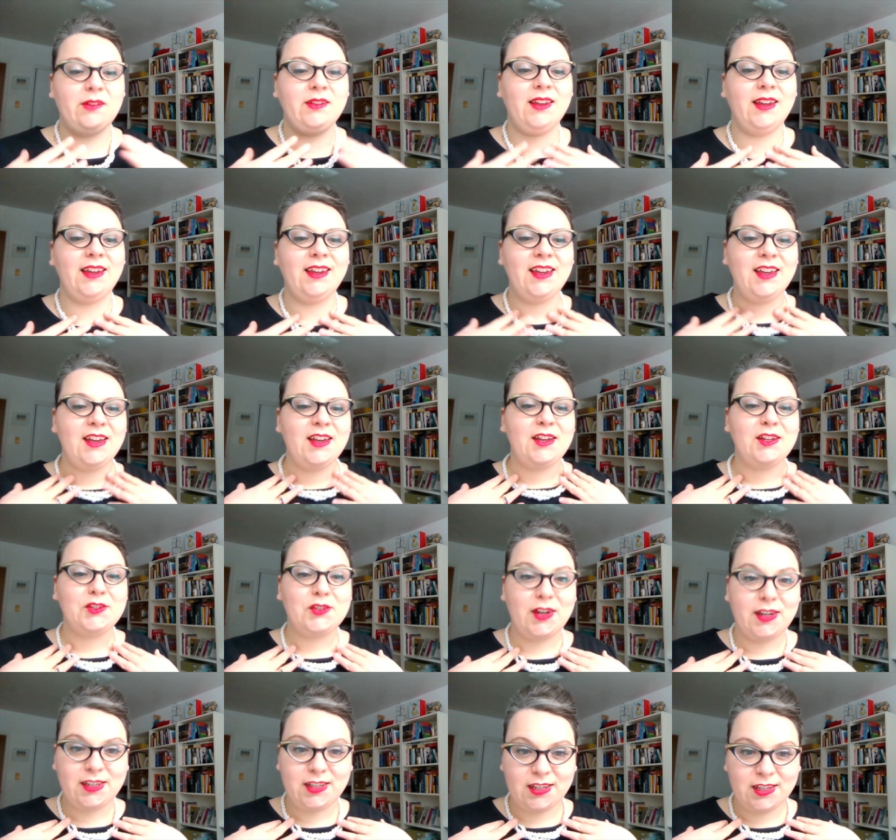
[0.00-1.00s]
And I
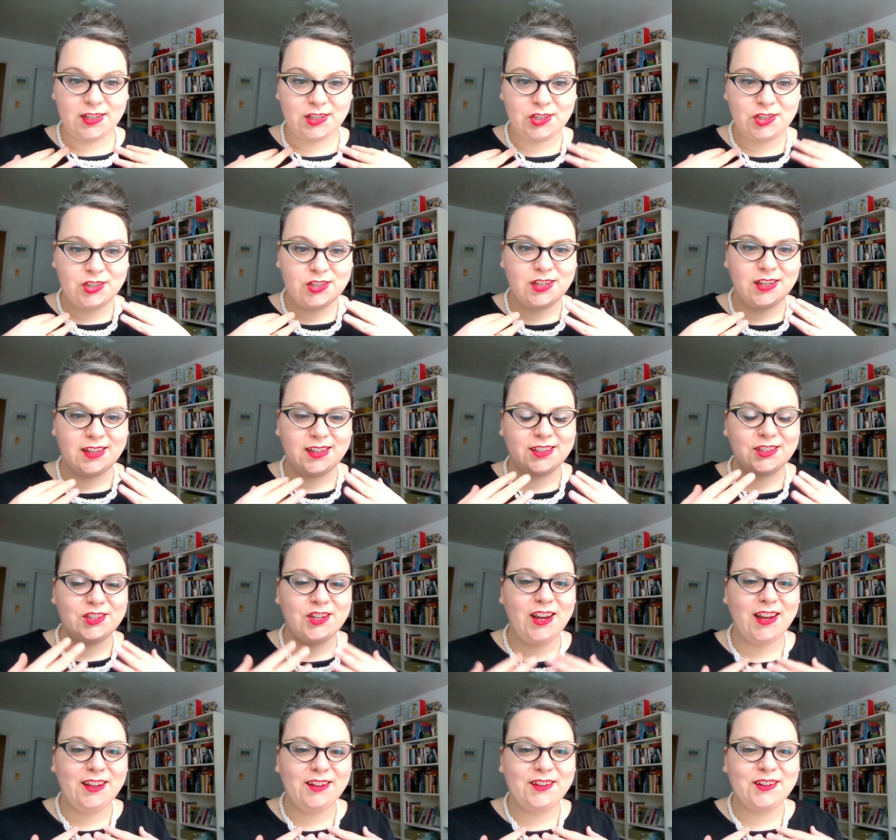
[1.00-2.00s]
tried to, to
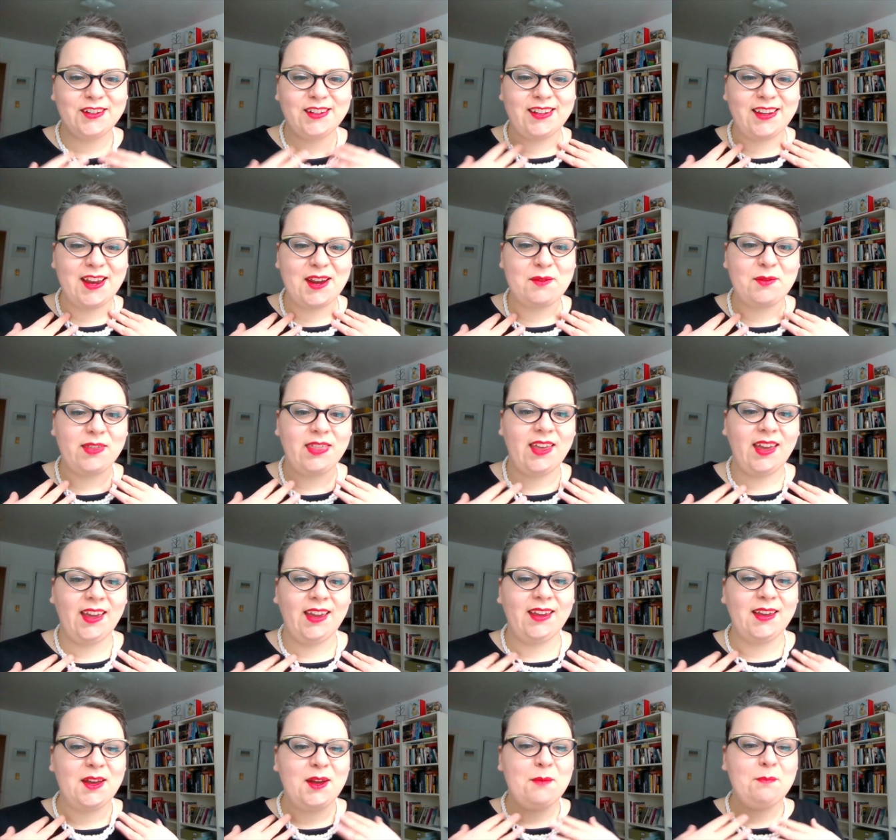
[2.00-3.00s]
channel her today with
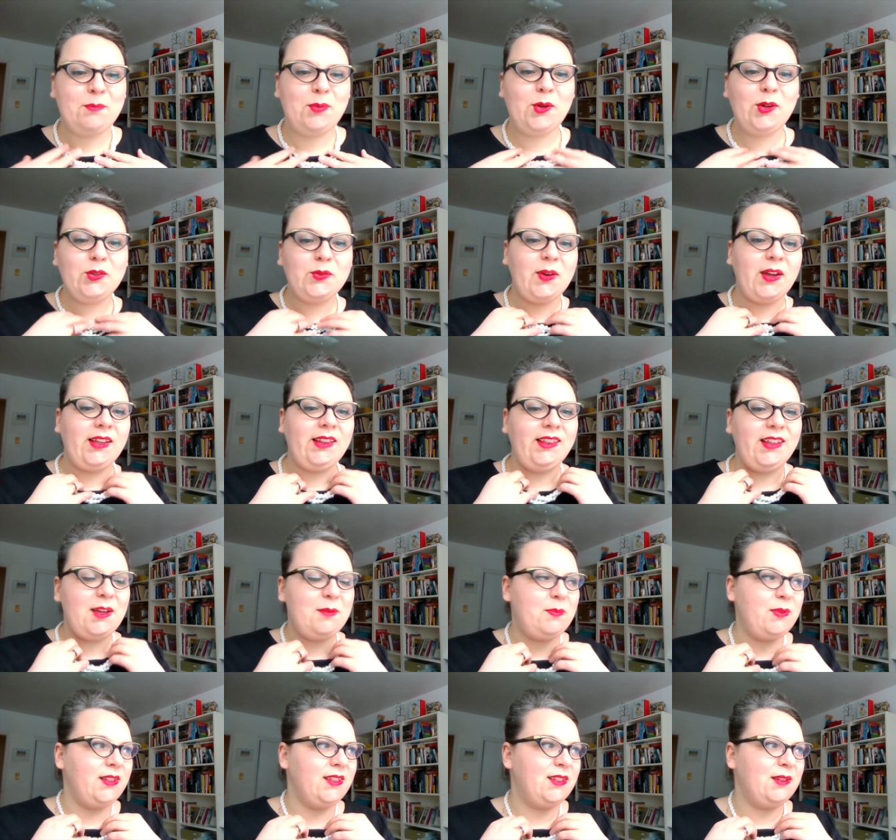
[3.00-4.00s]
a bold red
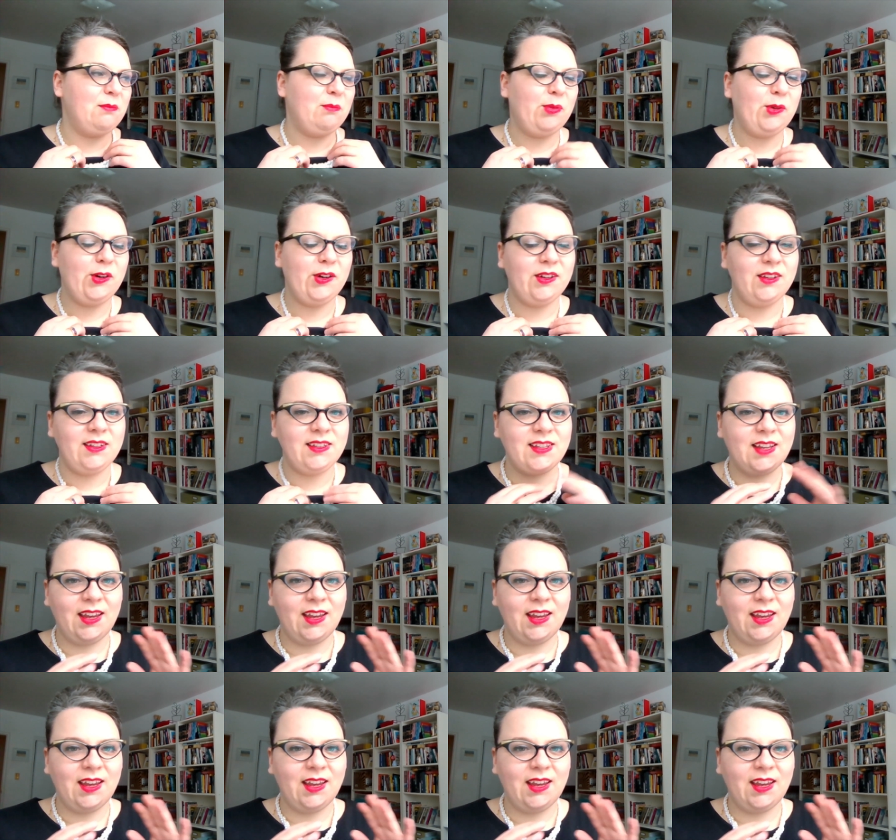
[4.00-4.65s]
lip and some pearls.